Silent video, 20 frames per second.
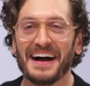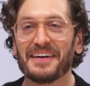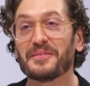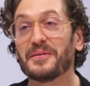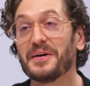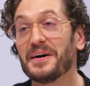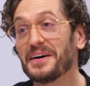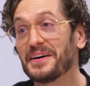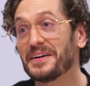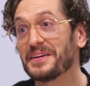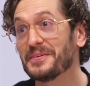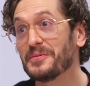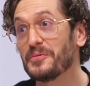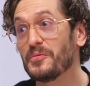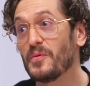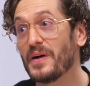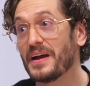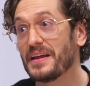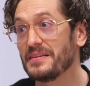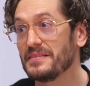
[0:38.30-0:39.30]
Well,
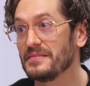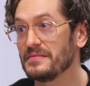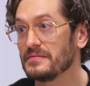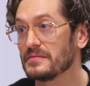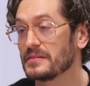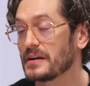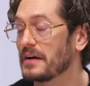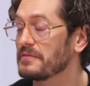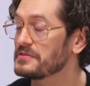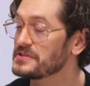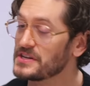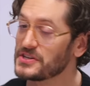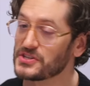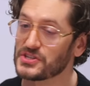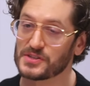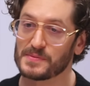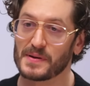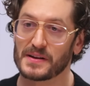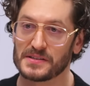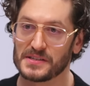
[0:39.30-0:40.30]
when
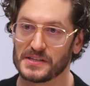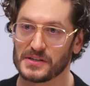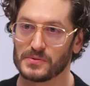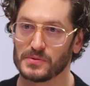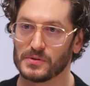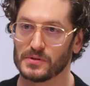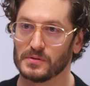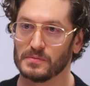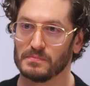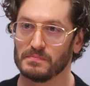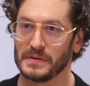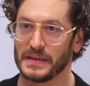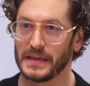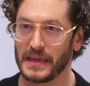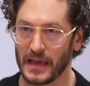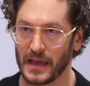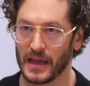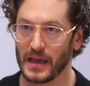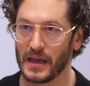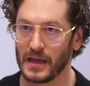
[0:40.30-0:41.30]
conversations about a sequel
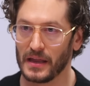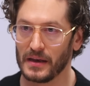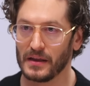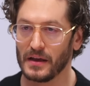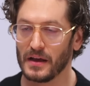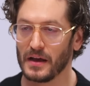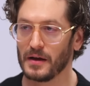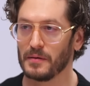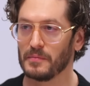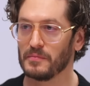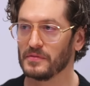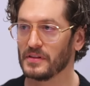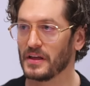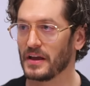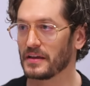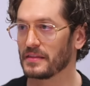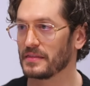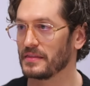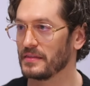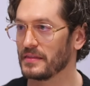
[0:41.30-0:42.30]
began, um,
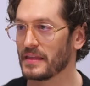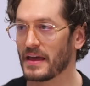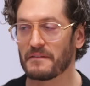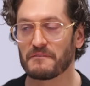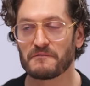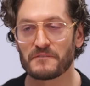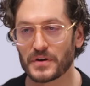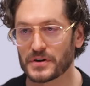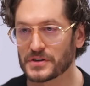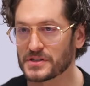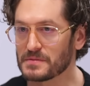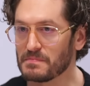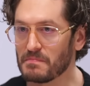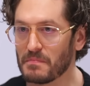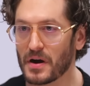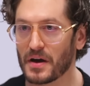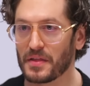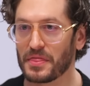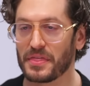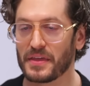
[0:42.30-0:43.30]
like that first
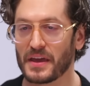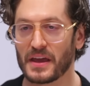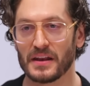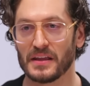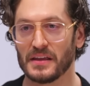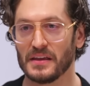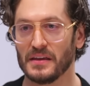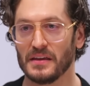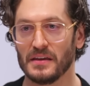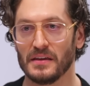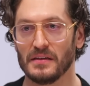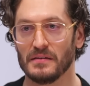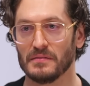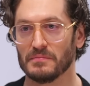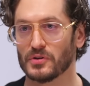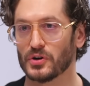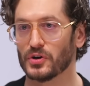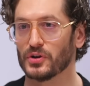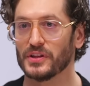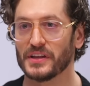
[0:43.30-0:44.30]
month, any
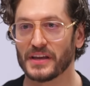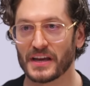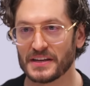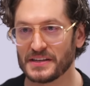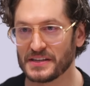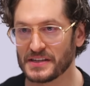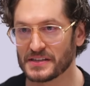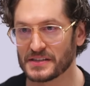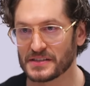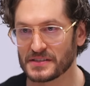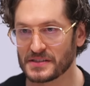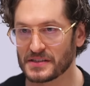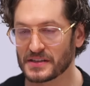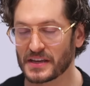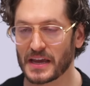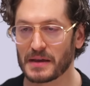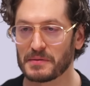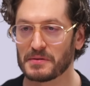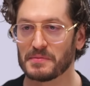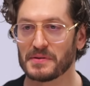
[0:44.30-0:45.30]
early ideas that
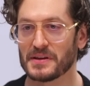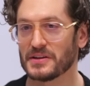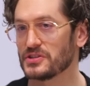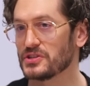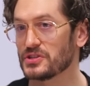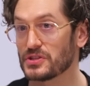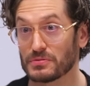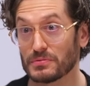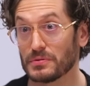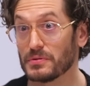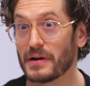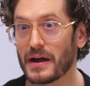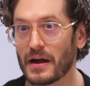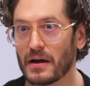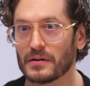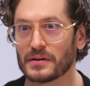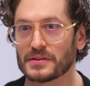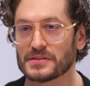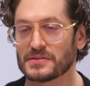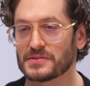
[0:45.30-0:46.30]
came to me, I just threw
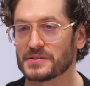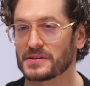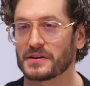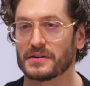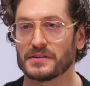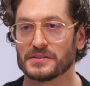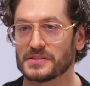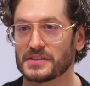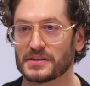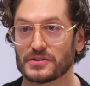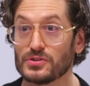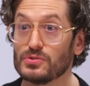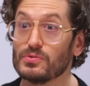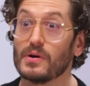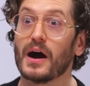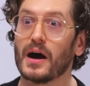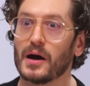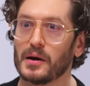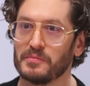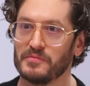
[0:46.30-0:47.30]
out because I was like, oh, it's like too
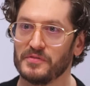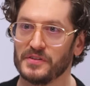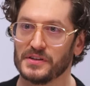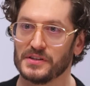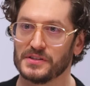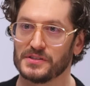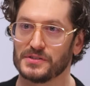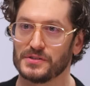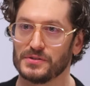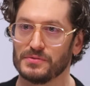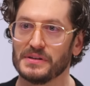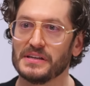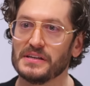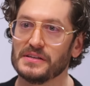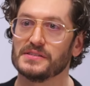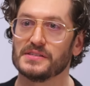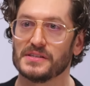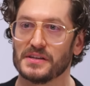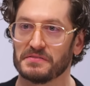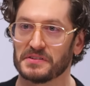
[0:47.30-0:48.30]
obvious, too
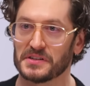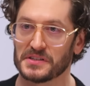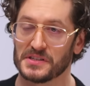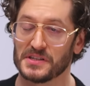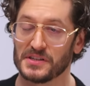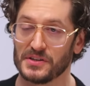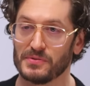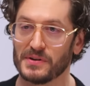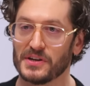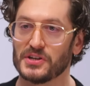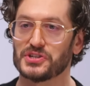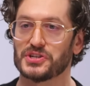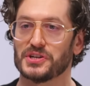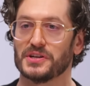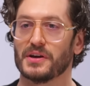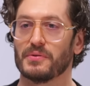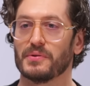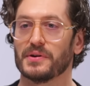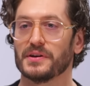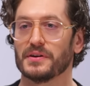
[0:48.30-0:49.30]
easy of a
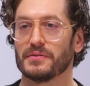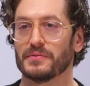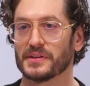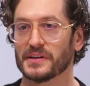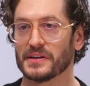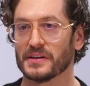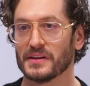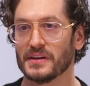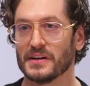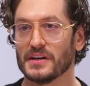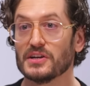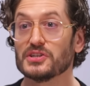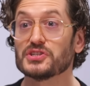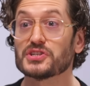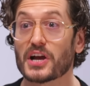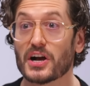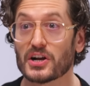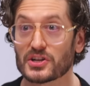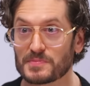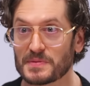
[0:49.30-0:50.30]
continuation. I wanted to really
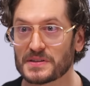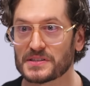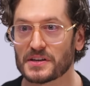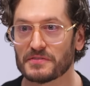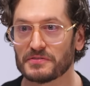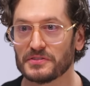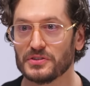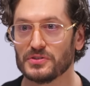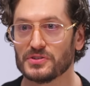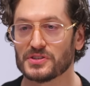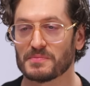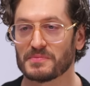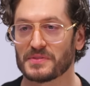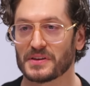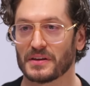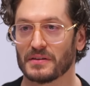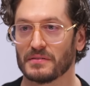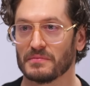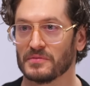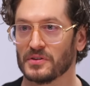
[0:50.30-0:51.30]
challenge myself to do
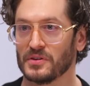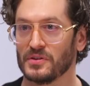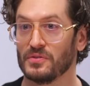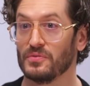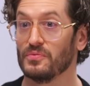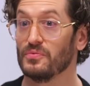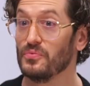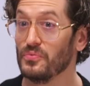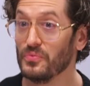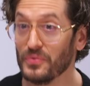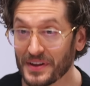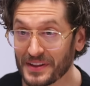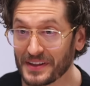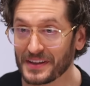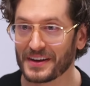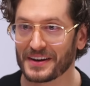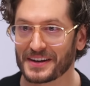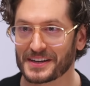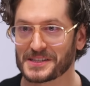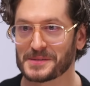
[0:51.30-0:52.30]
something
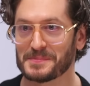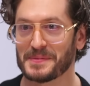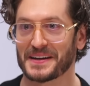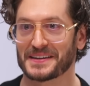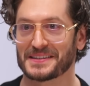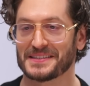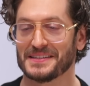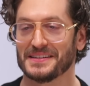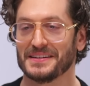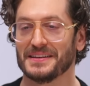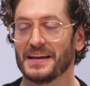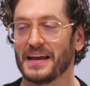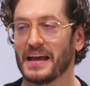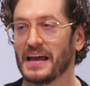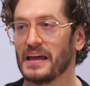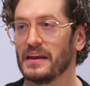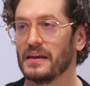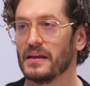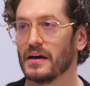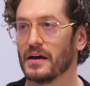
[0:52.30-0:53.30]
really unexpected.
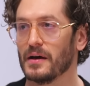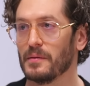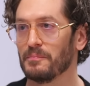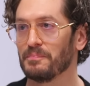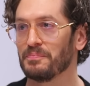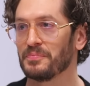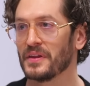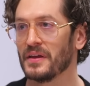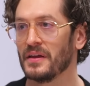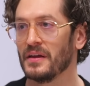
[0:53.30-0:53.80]
And um,